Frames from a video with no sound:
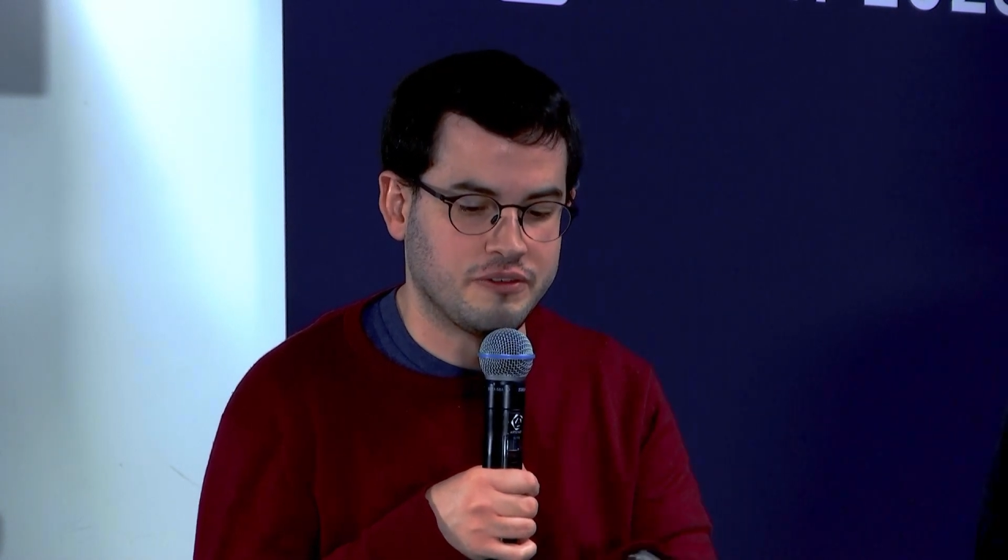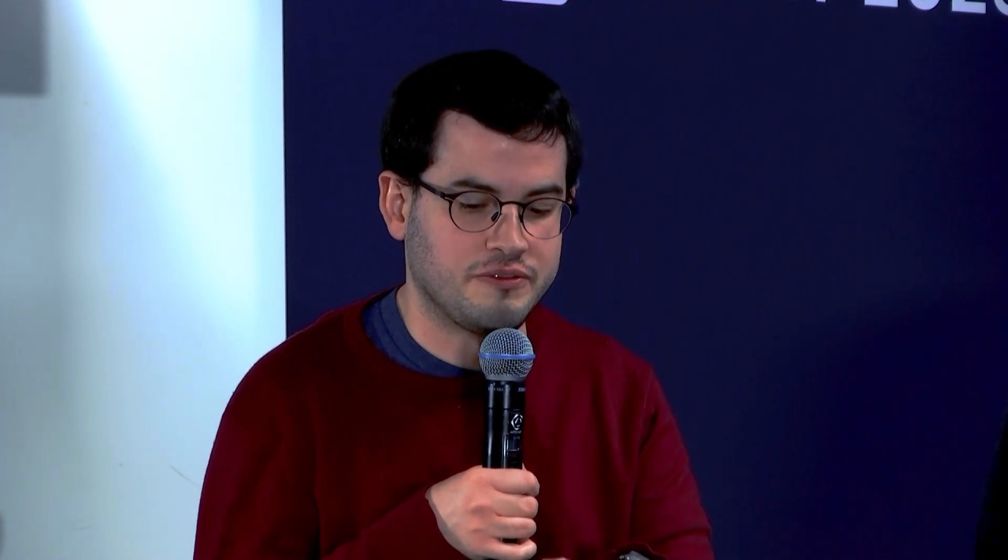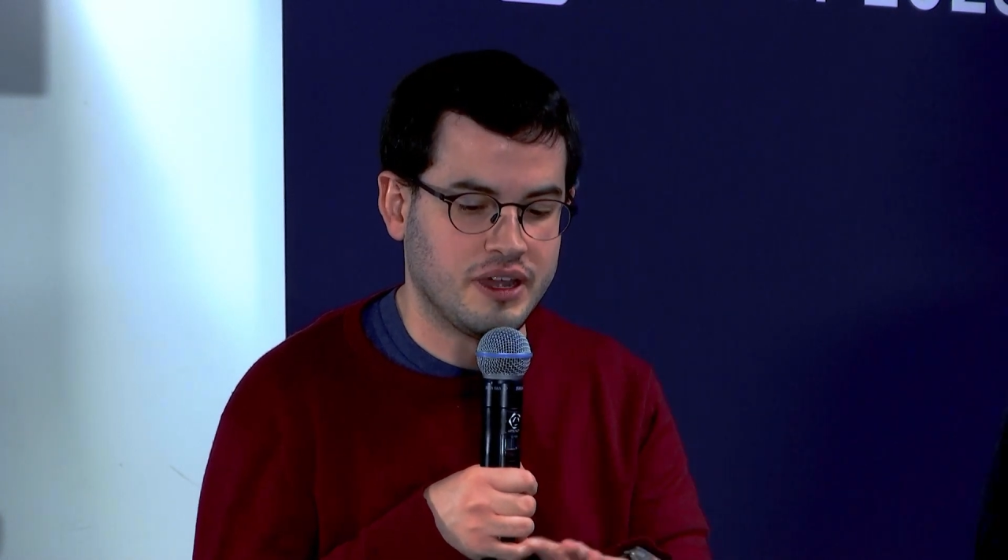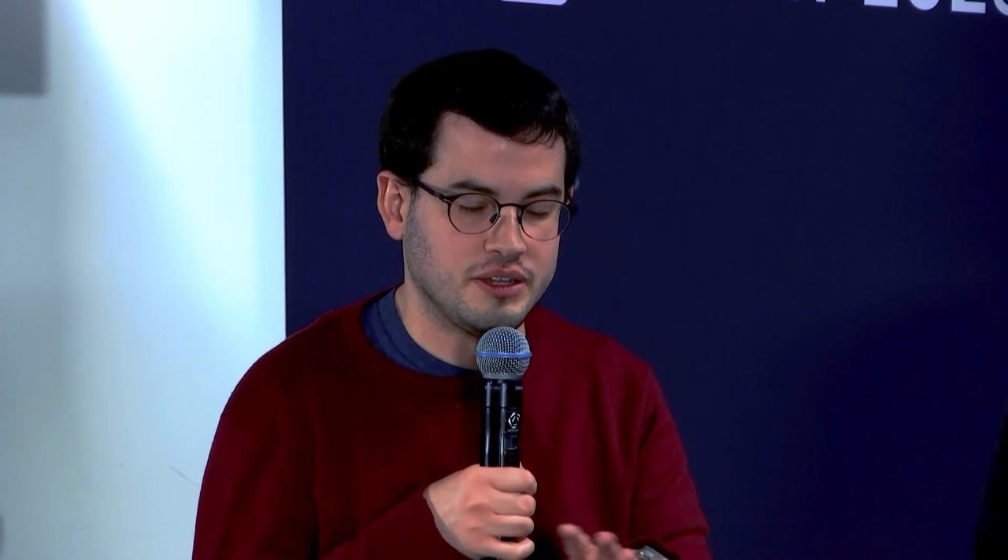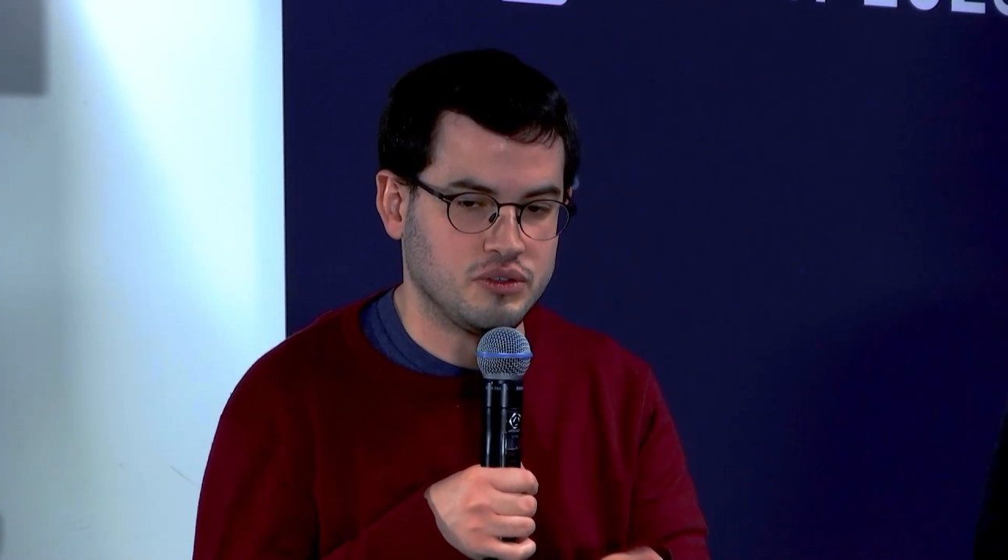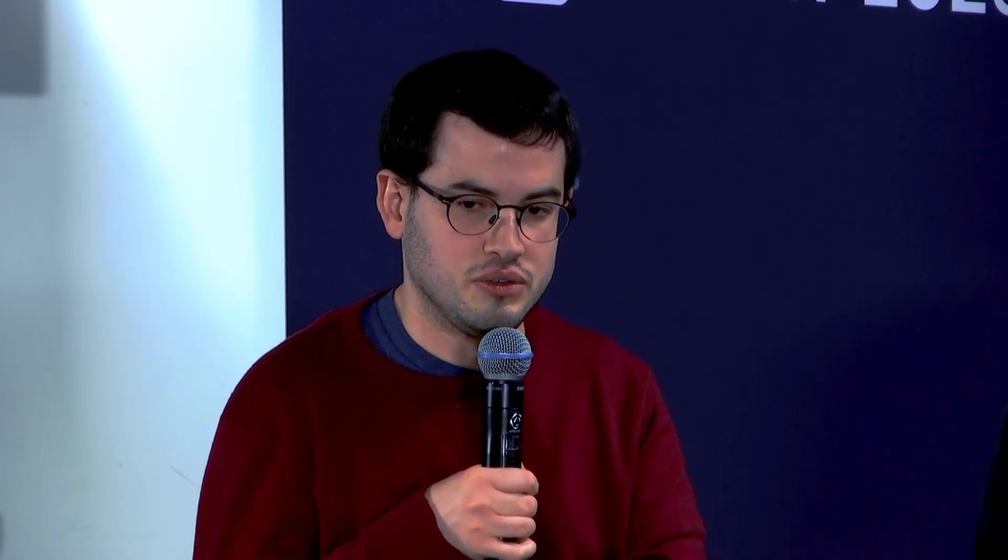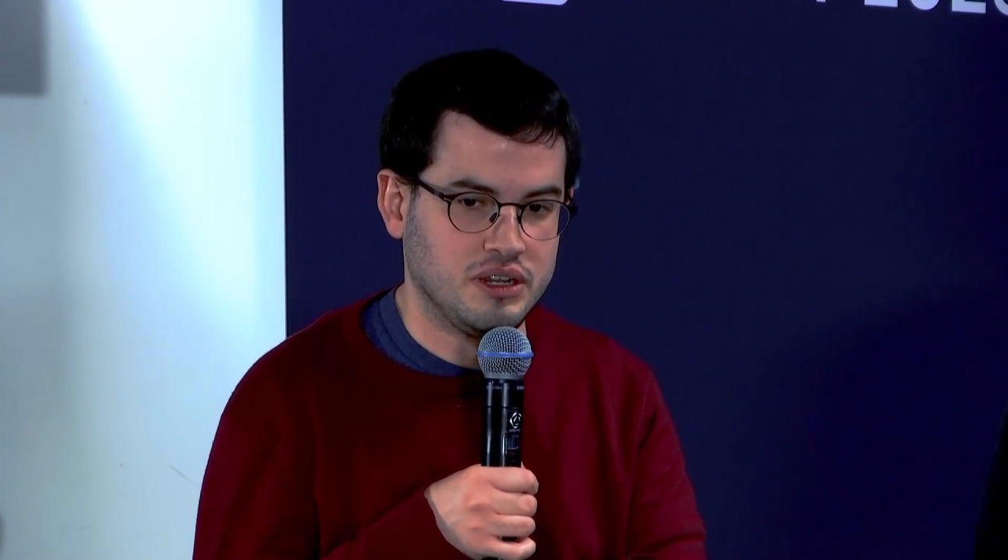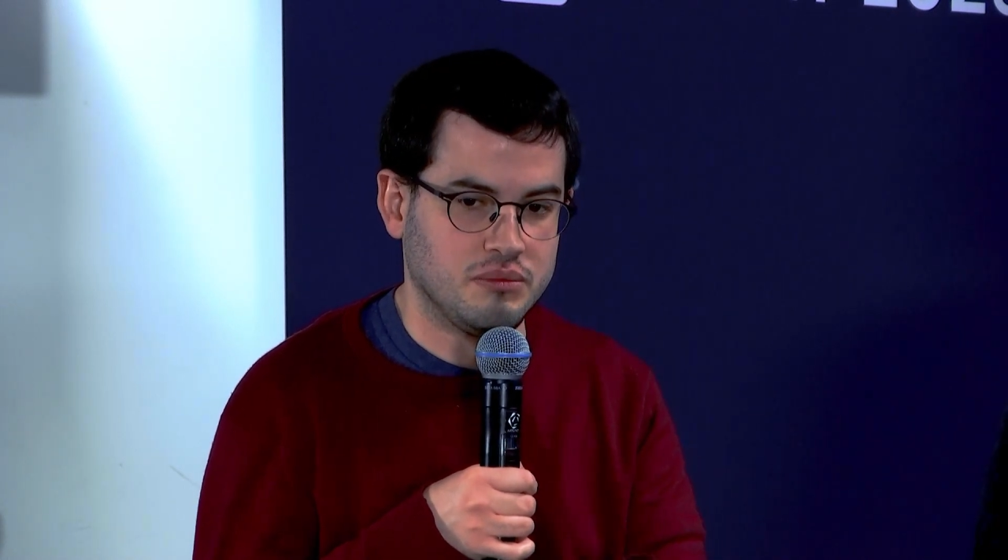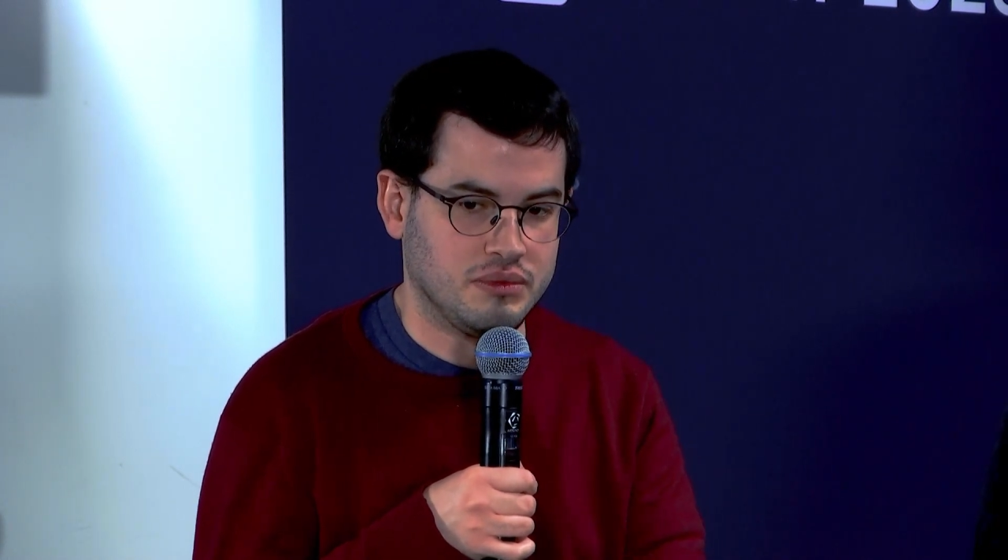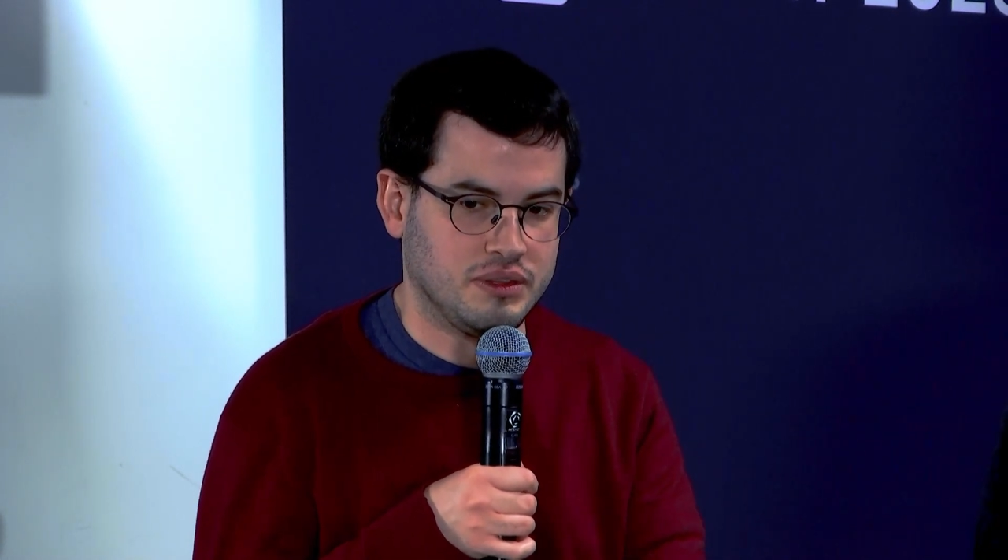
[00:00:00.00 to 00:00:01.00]

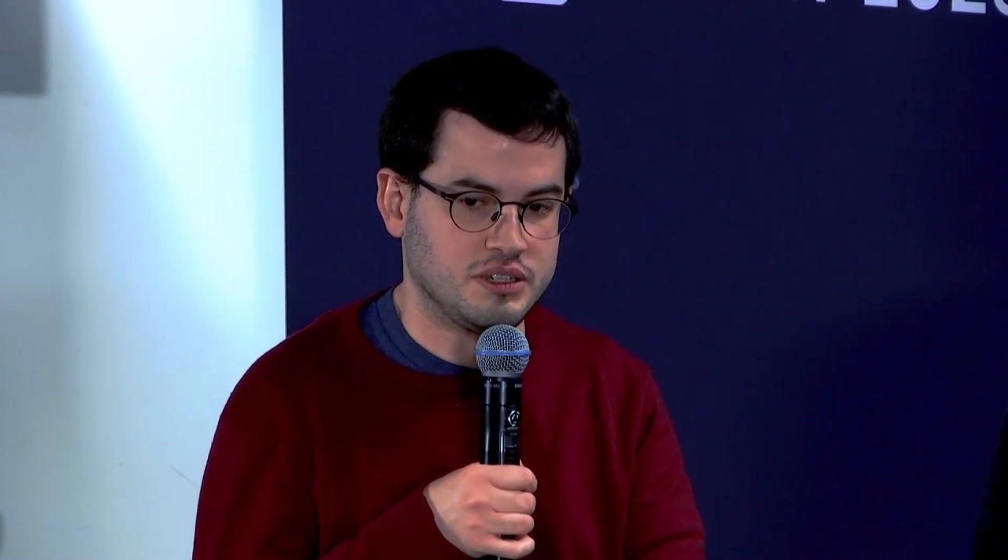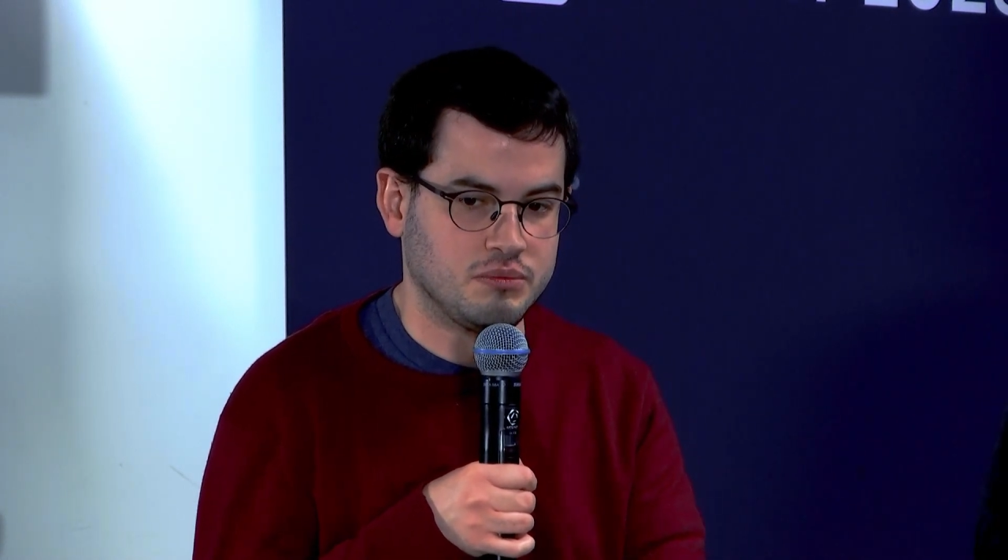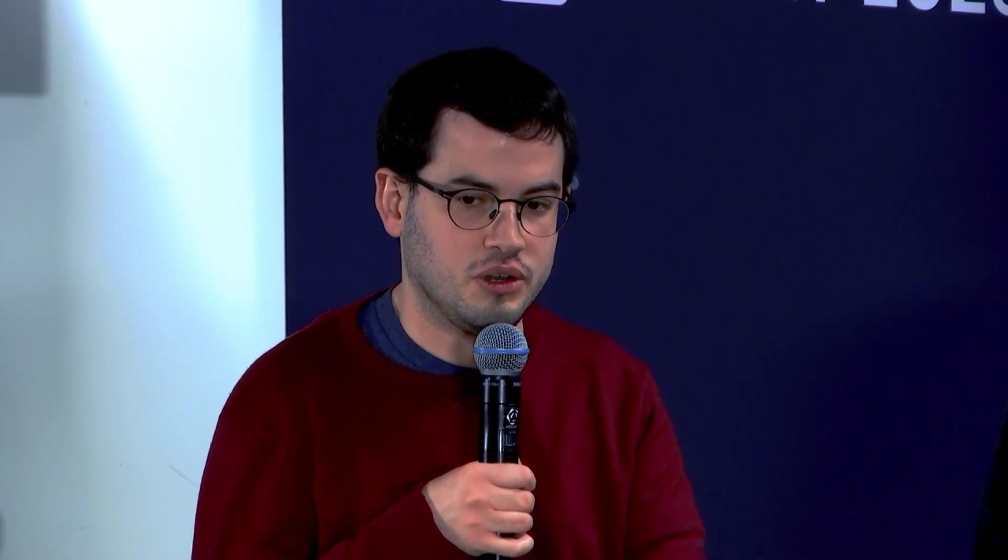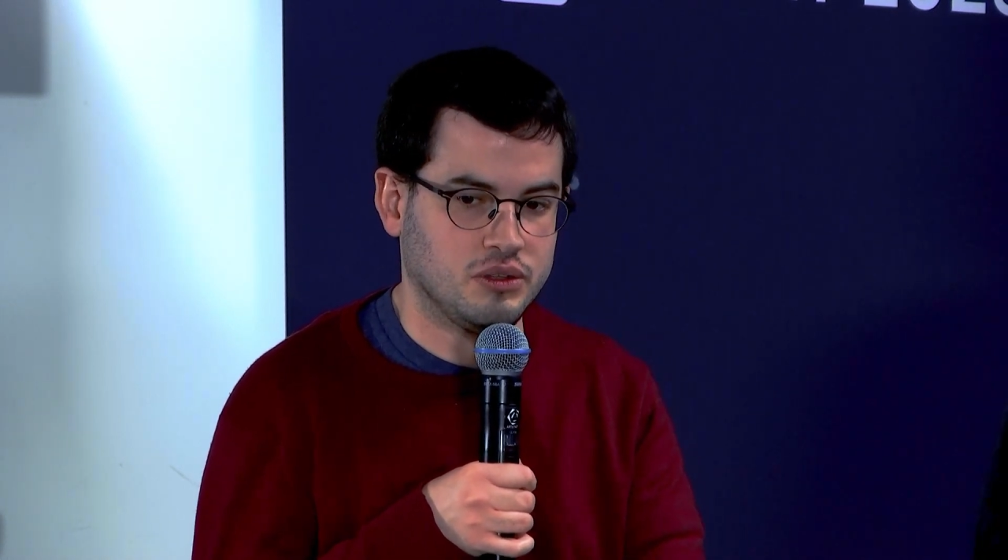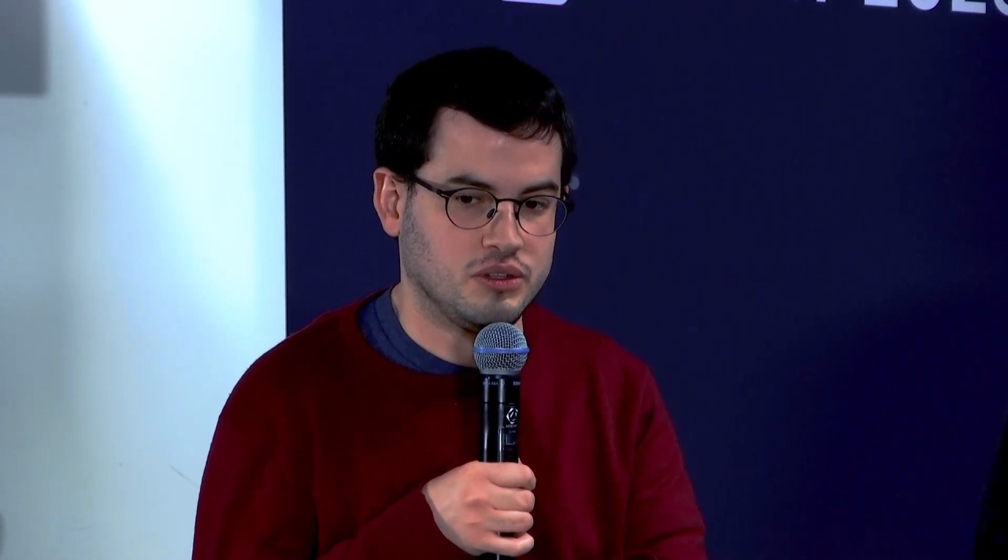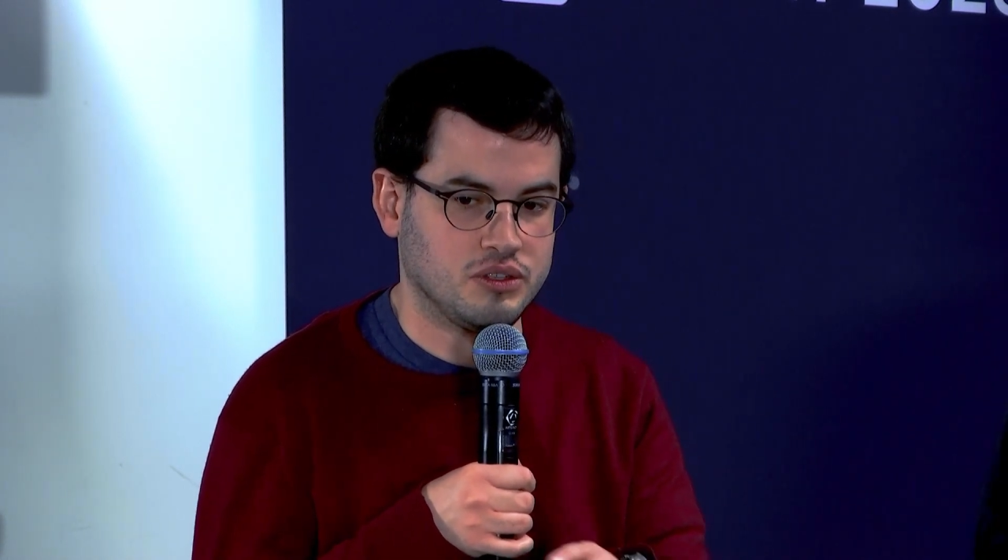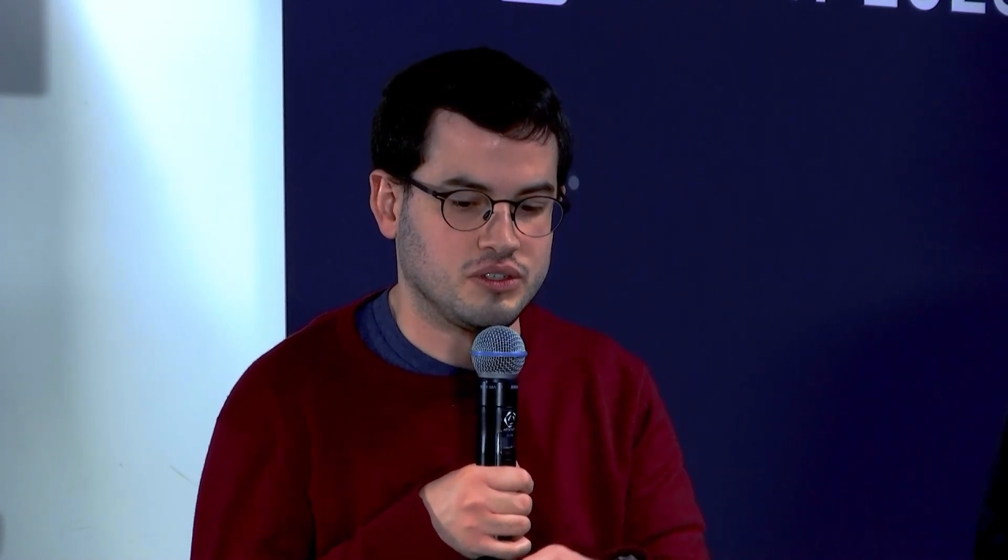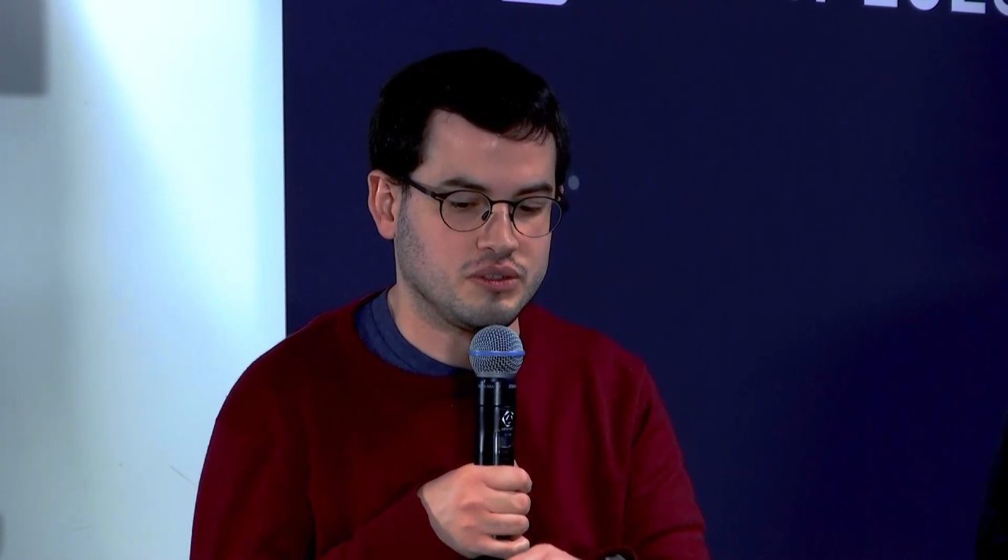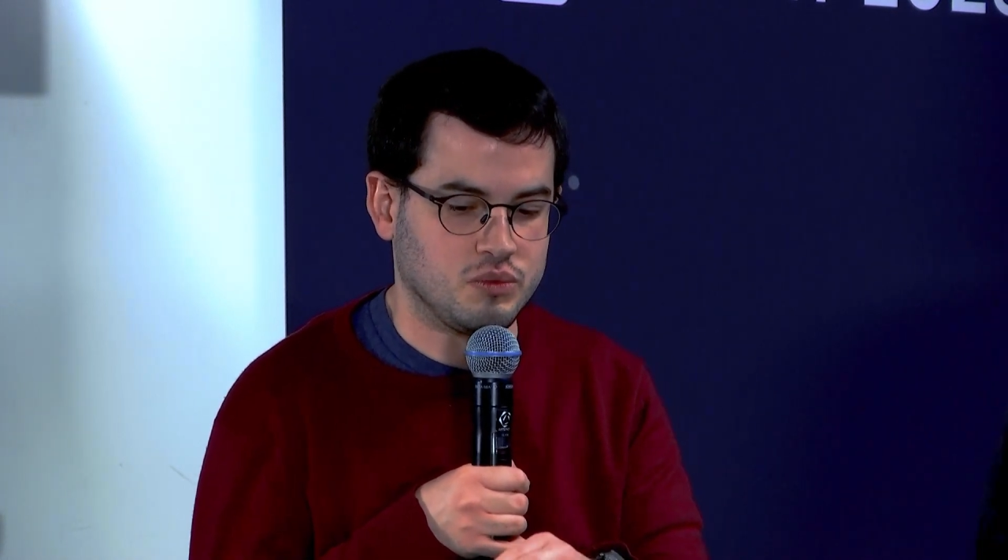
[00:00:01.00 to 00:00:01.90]
fine-tuning these models